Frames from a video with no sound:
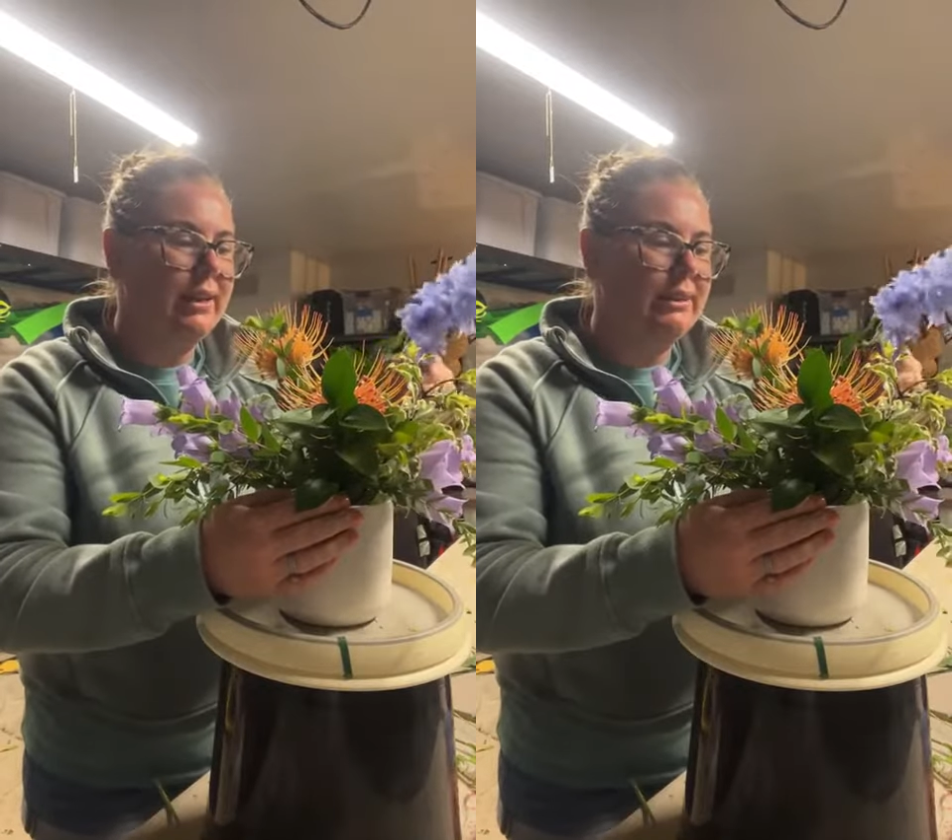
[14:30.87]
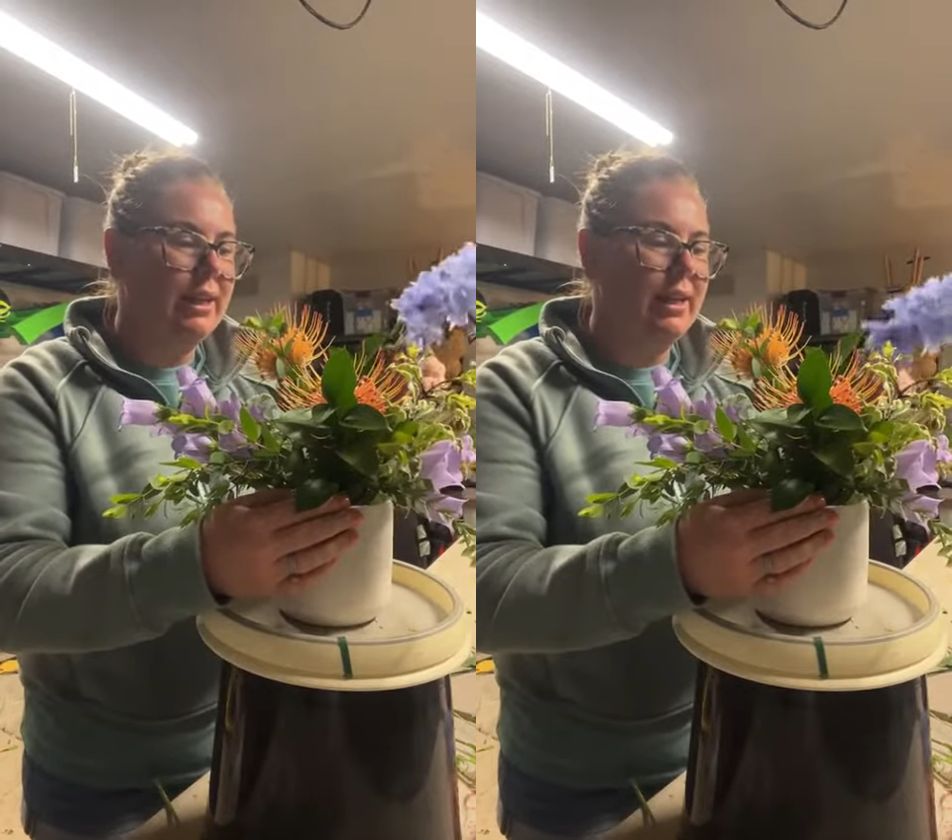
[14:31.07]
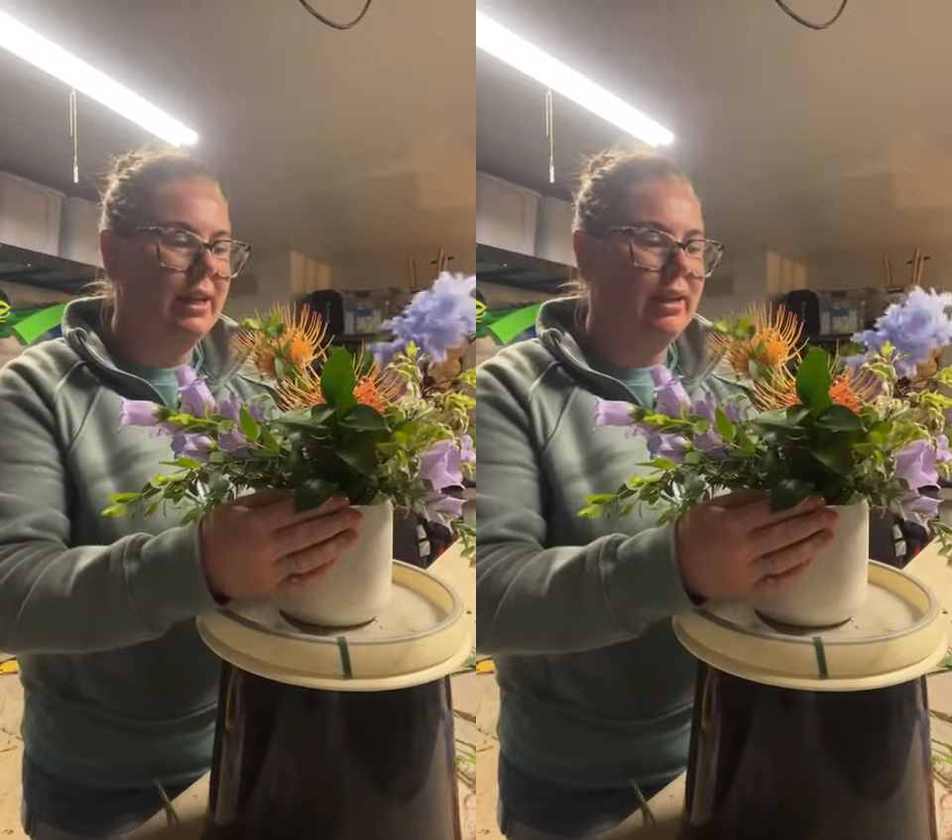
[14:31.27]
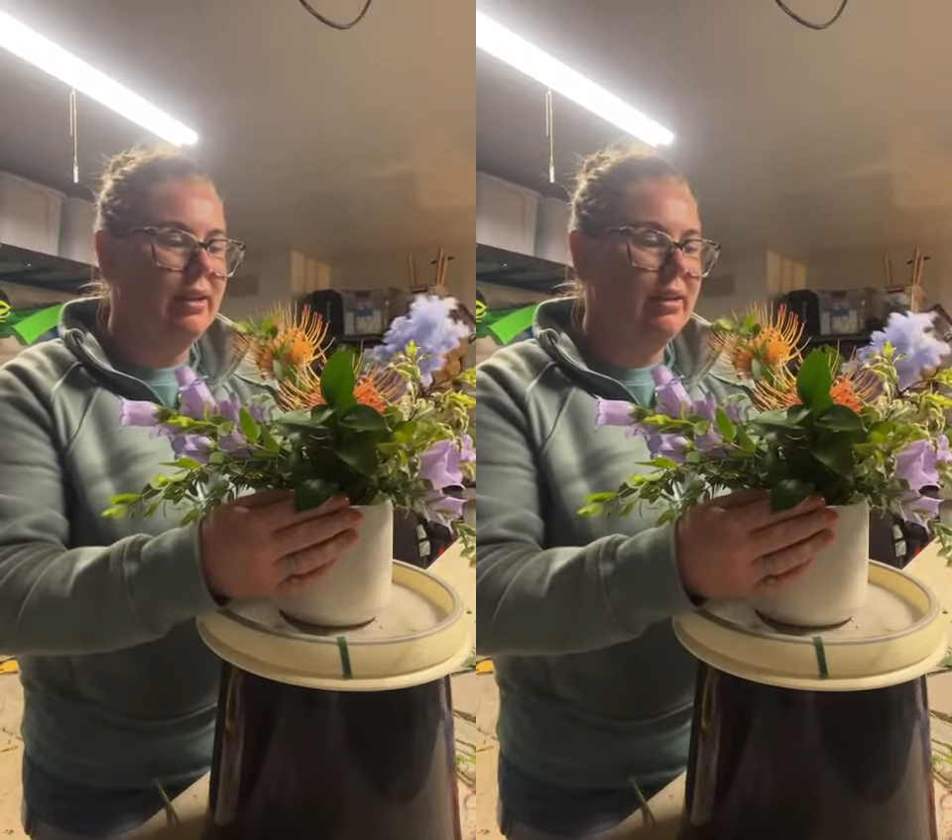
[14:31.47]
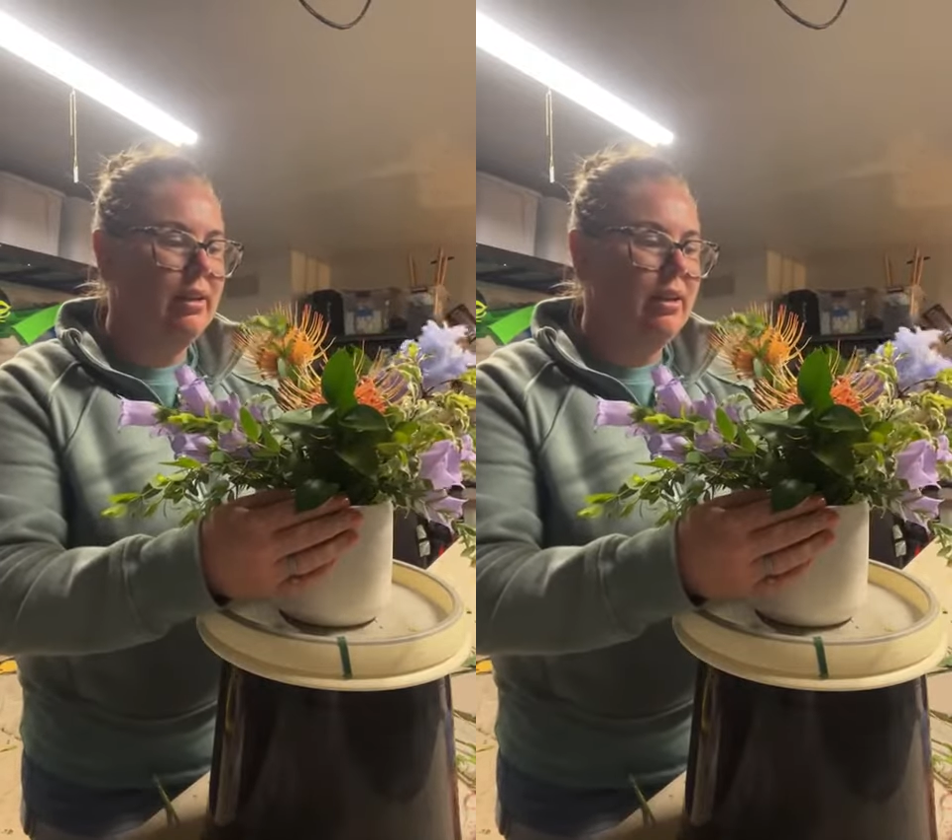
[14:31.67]
say
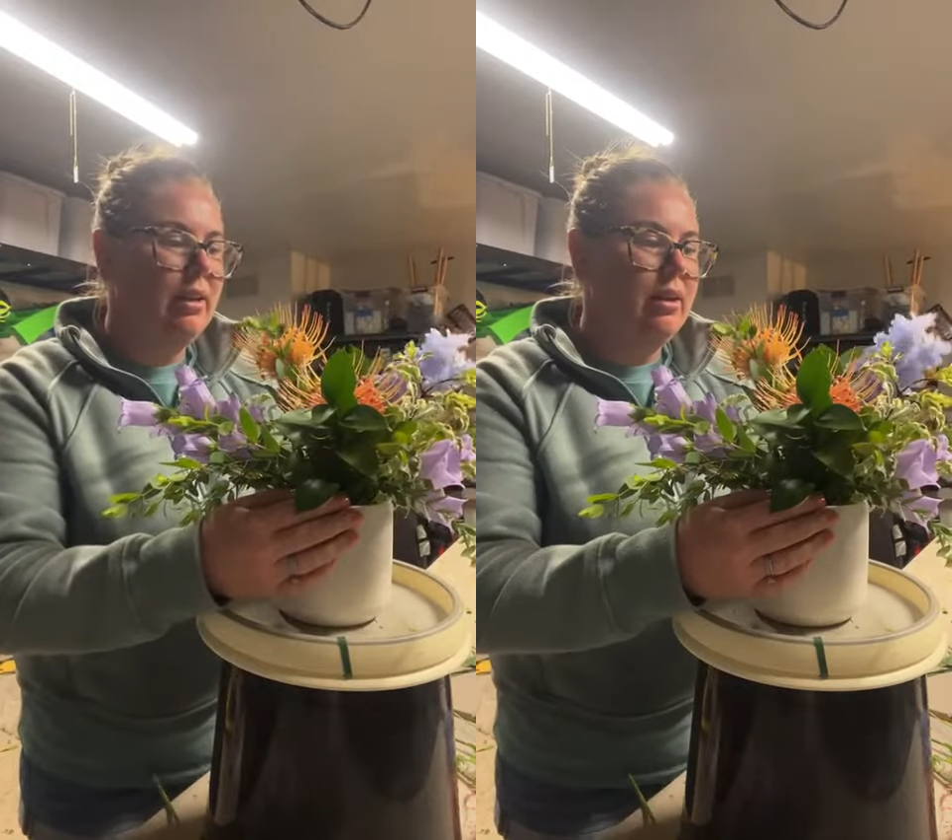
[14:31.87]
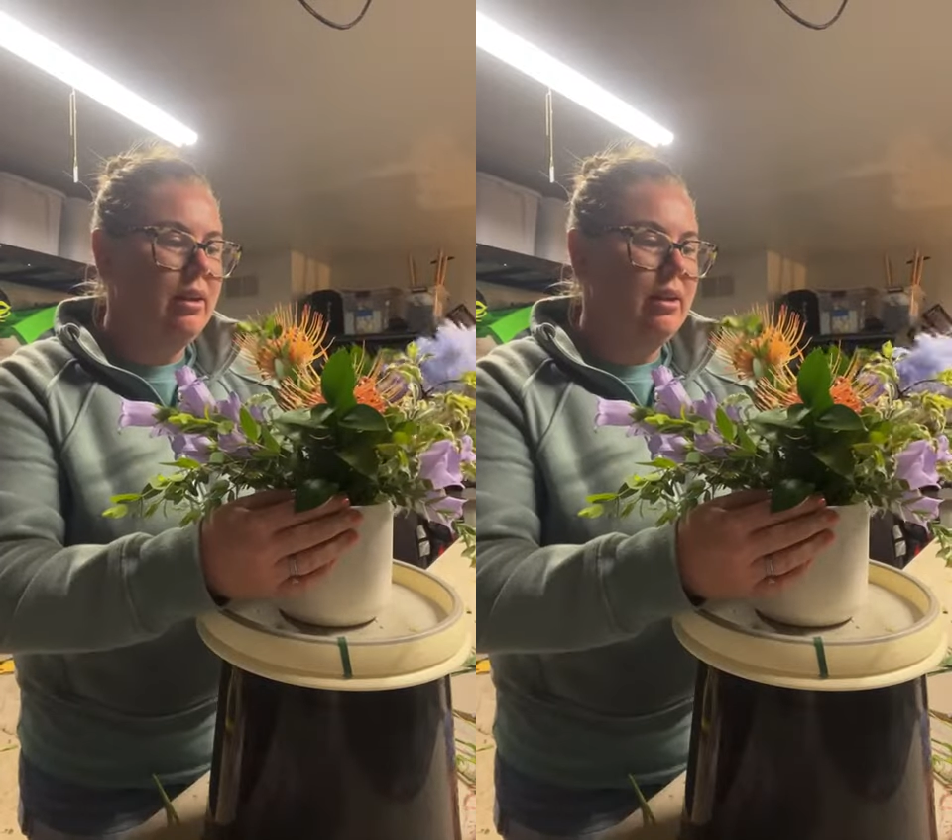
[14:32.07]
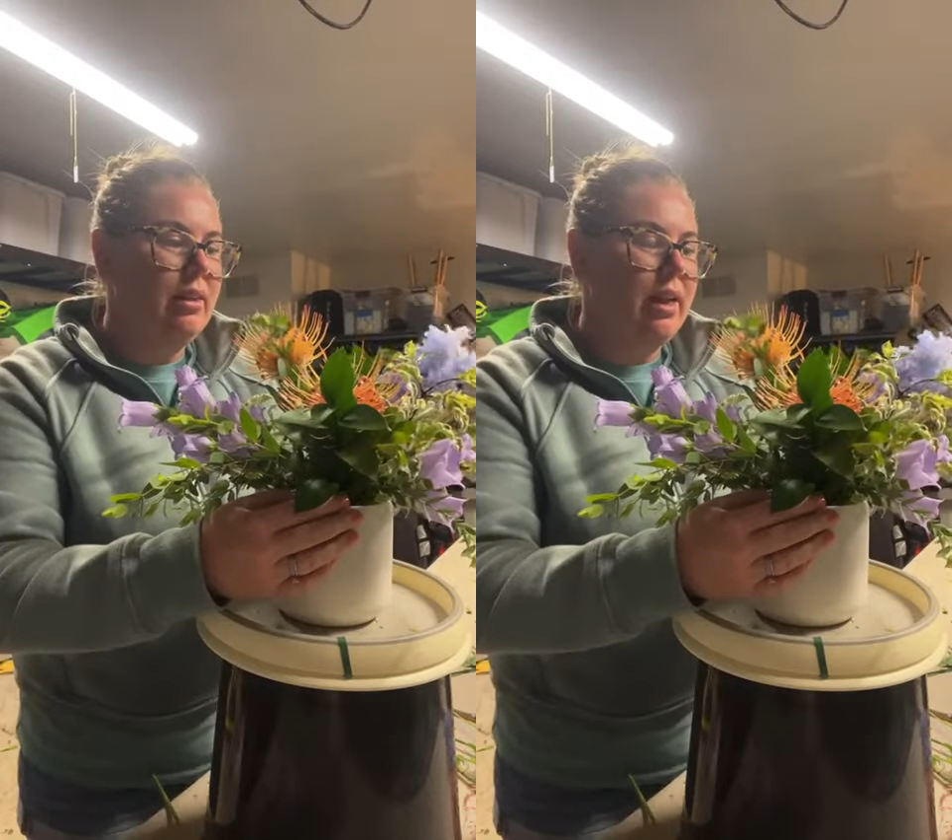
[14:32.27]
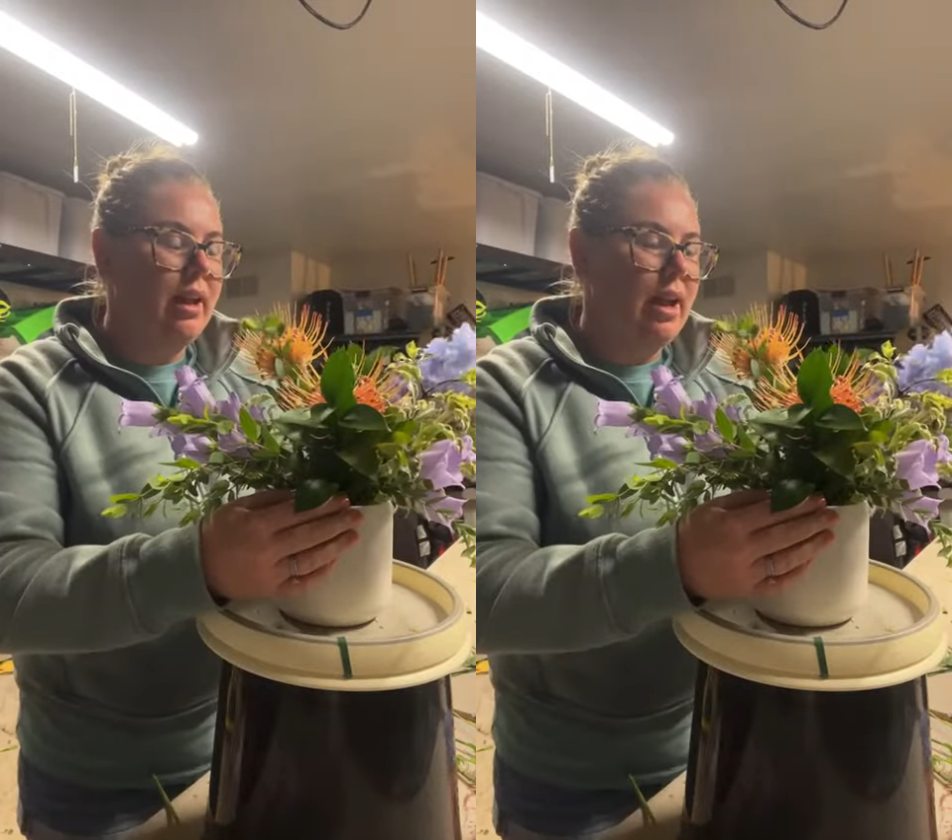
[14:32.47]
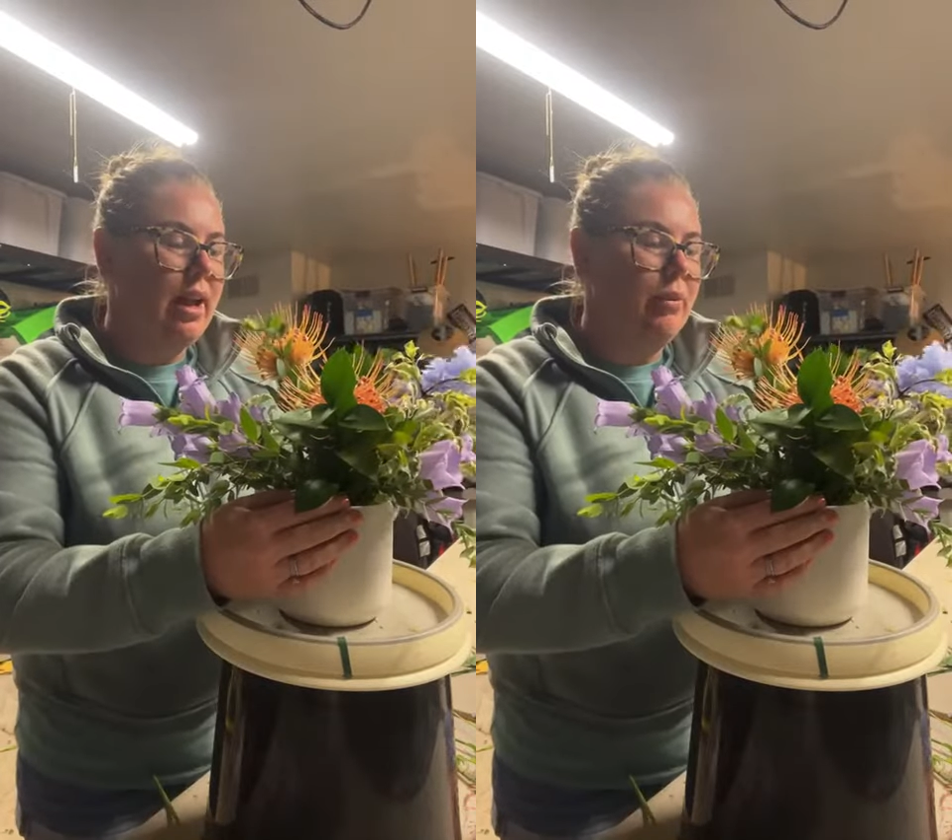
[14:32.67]

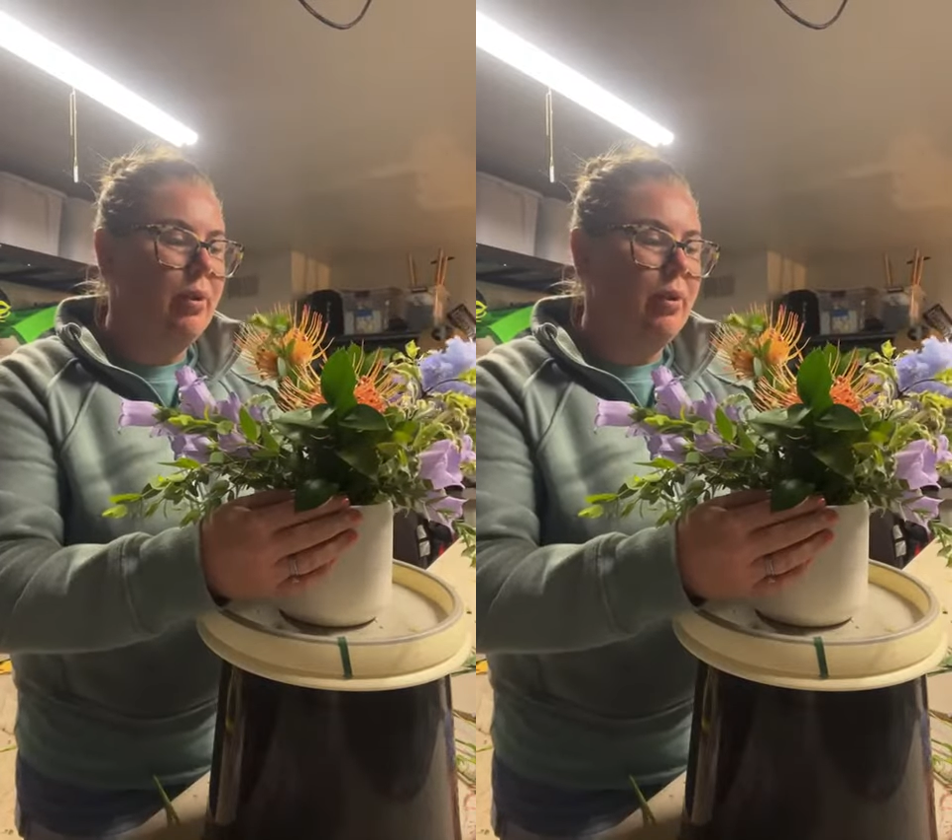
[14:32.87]
that